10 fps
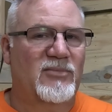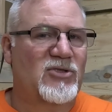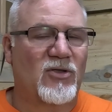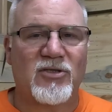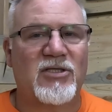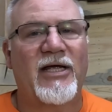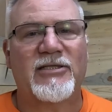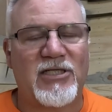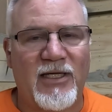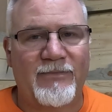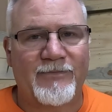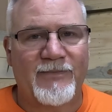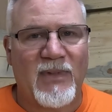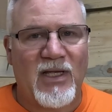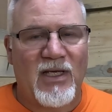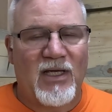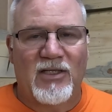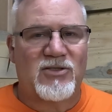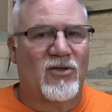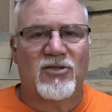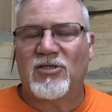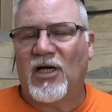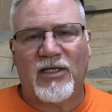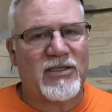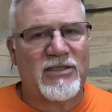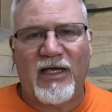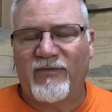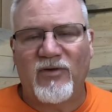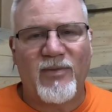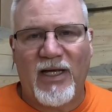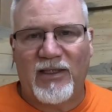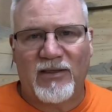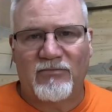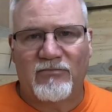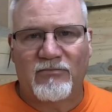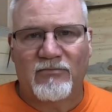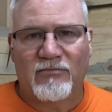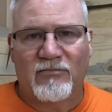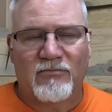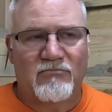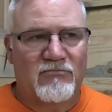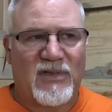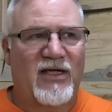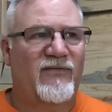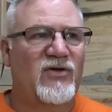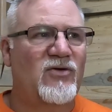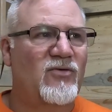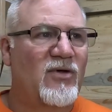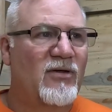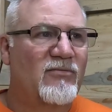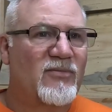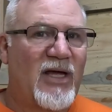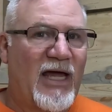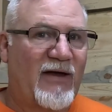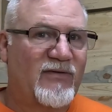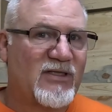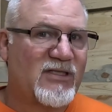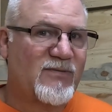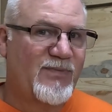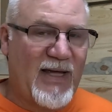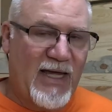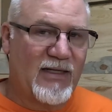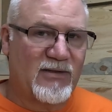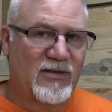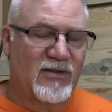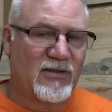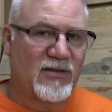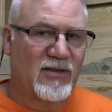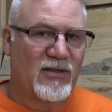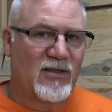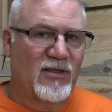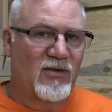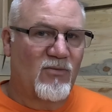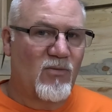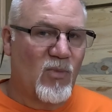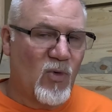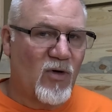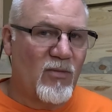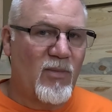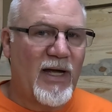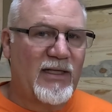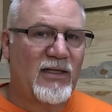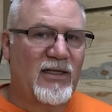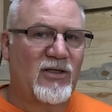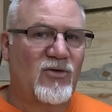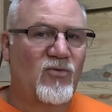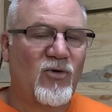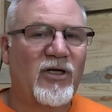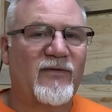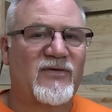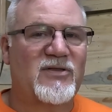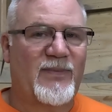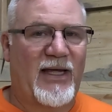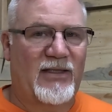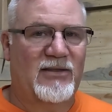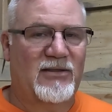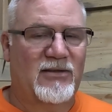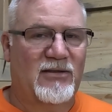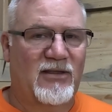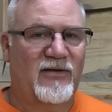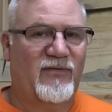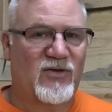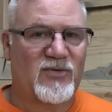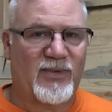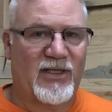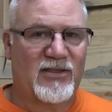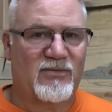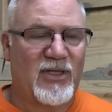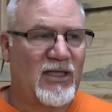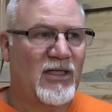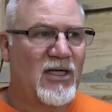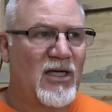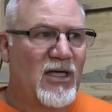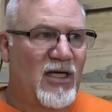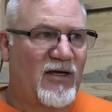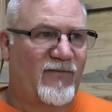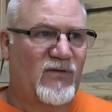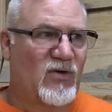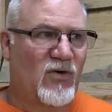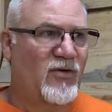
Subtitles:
Solar's not cheap, and solar's not going to save you money if you have to spend more money than you would have spent in the first place. Meaning, if you're